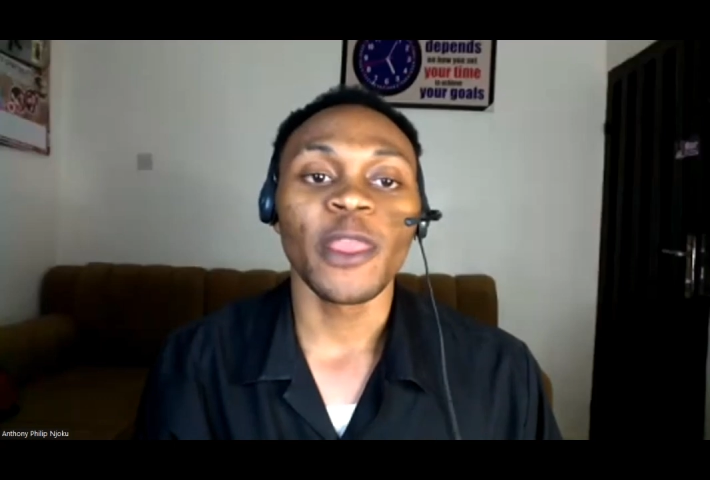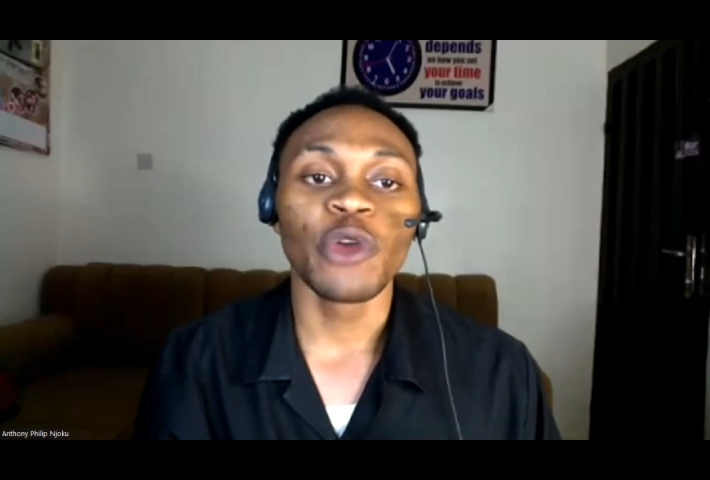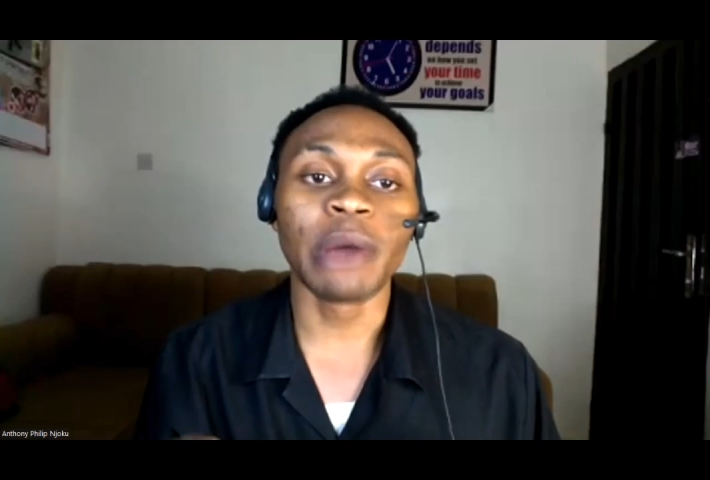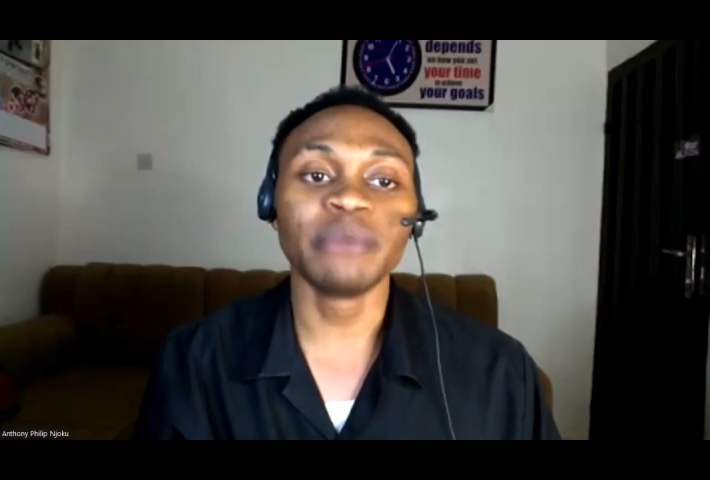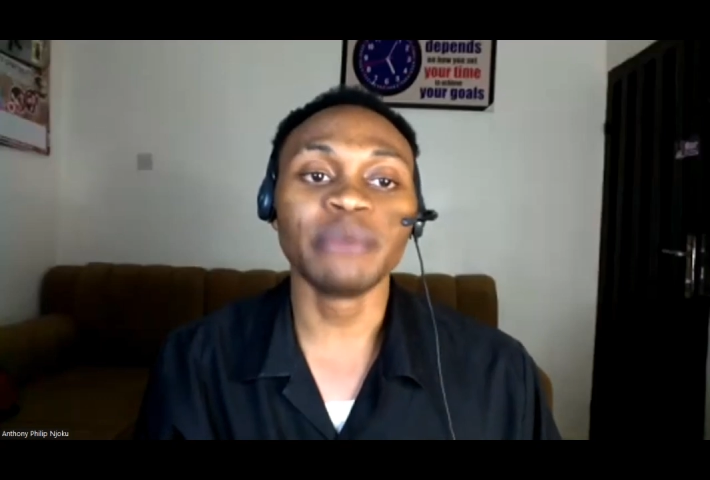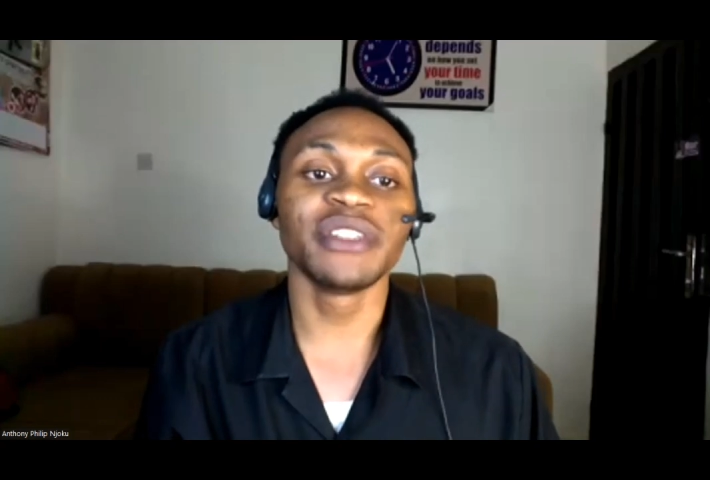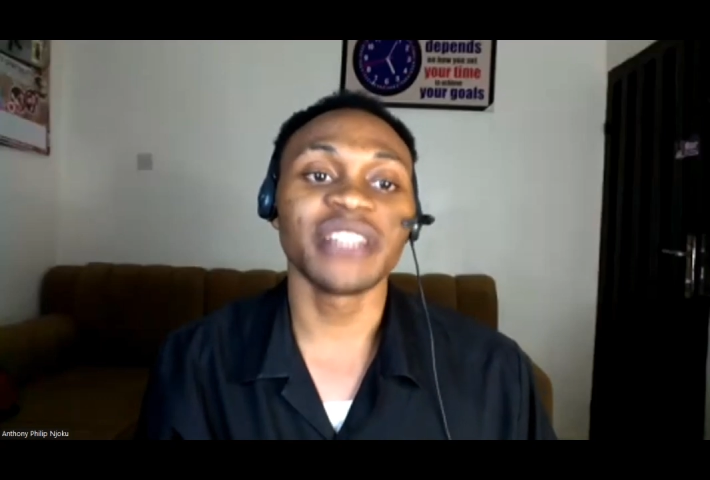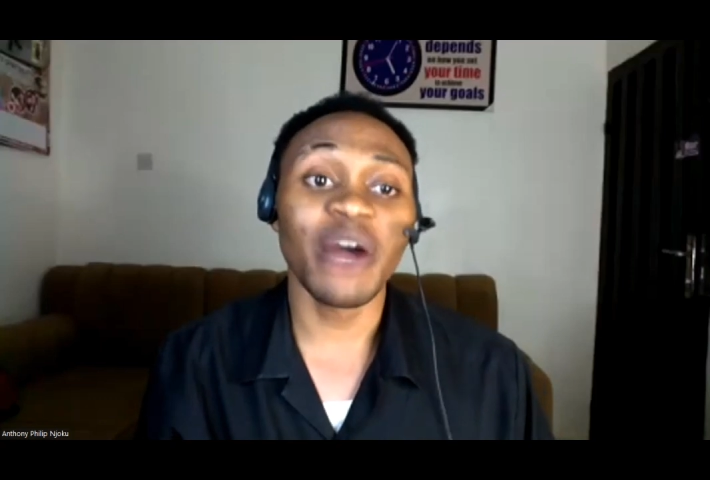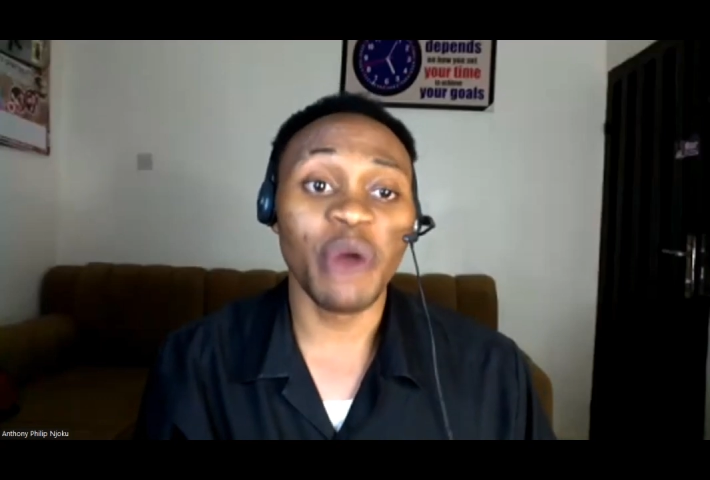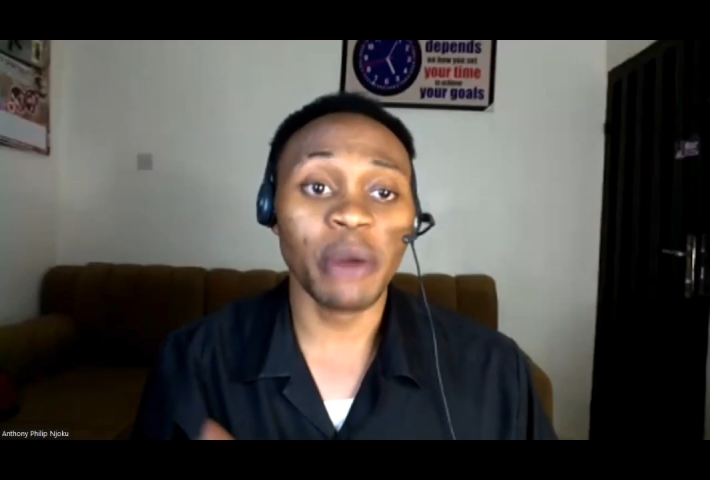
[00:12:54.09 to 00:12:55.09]
We were able to see
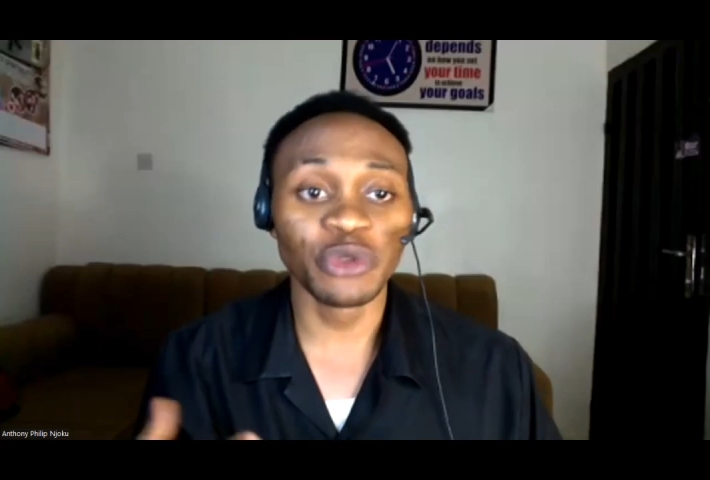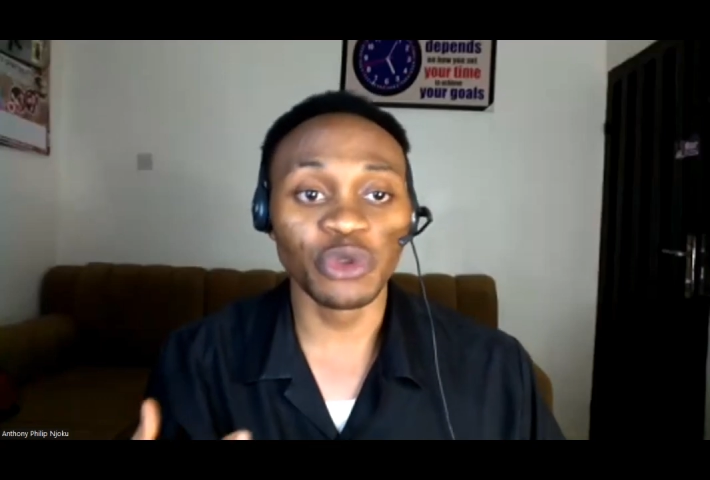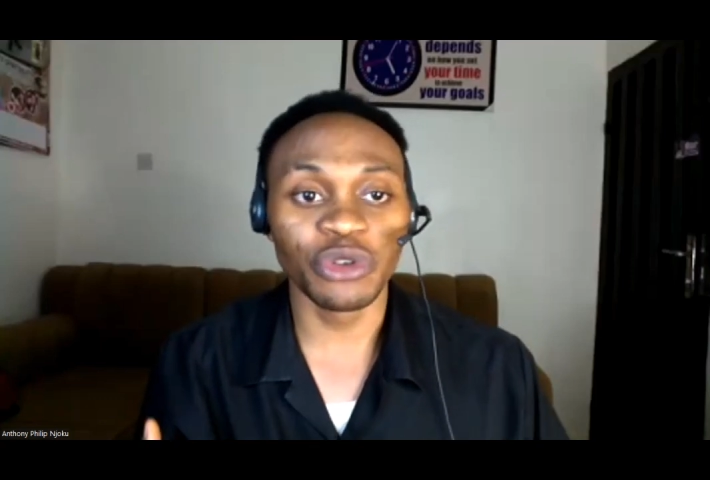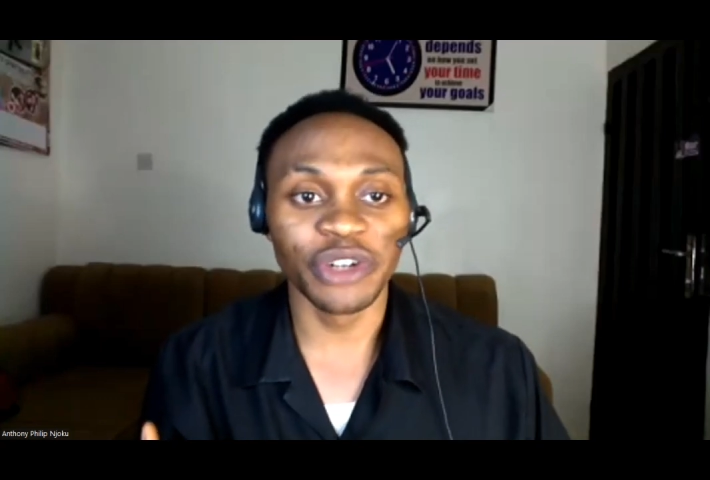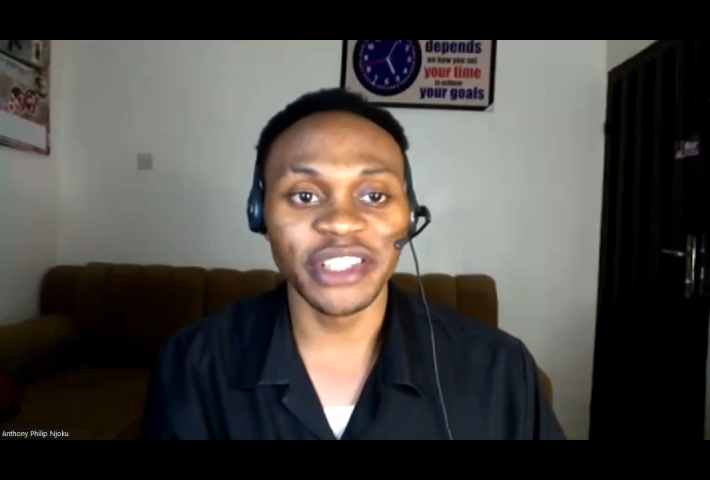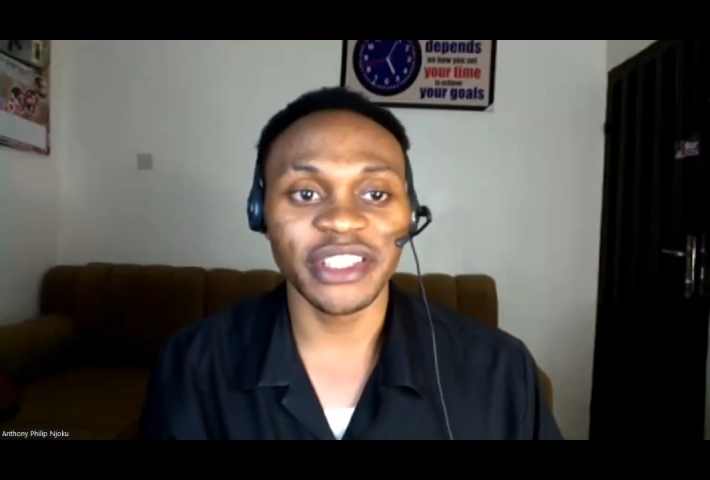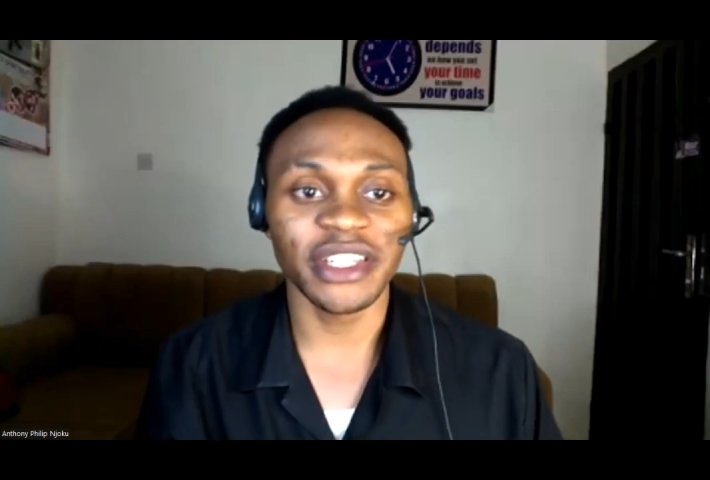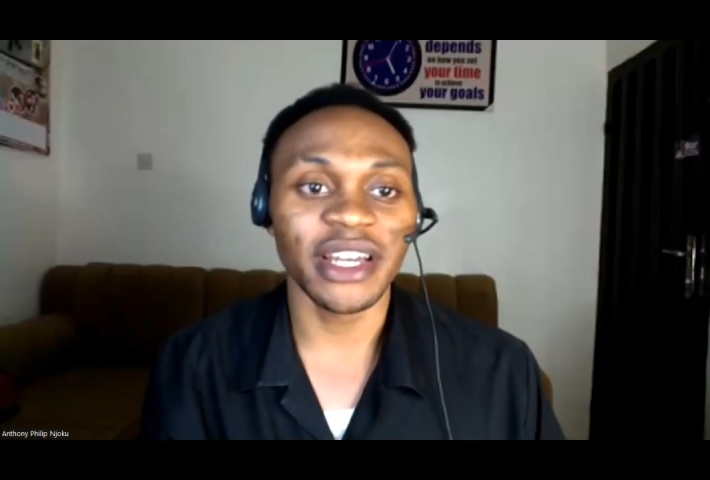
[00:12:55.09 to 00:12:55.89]
how we were able to create